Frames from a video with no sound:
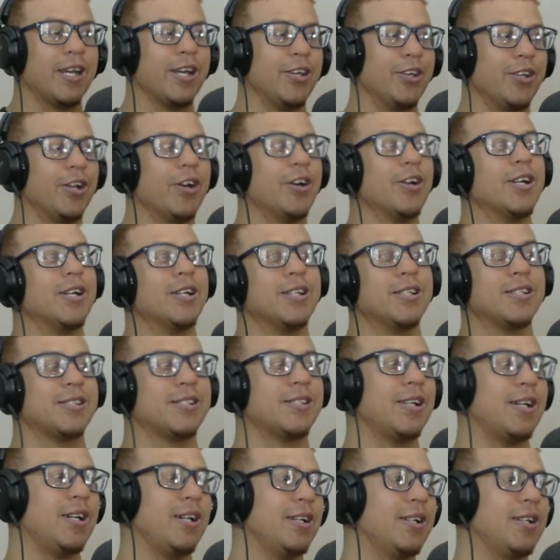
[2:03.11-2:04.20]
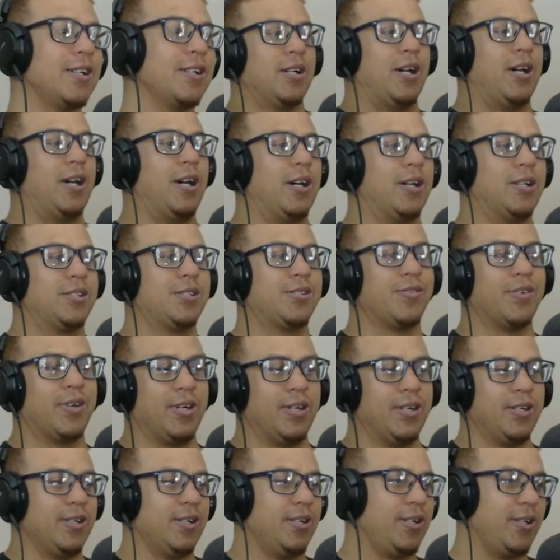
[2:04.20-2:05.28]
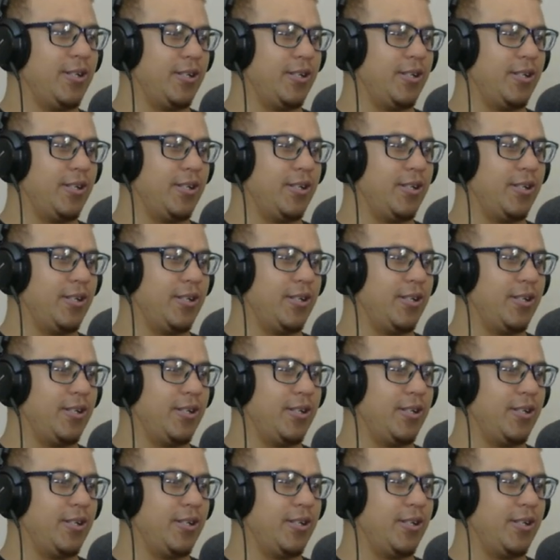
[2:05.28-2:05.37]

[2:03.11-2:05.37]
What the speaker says: you don't understand. It's fine.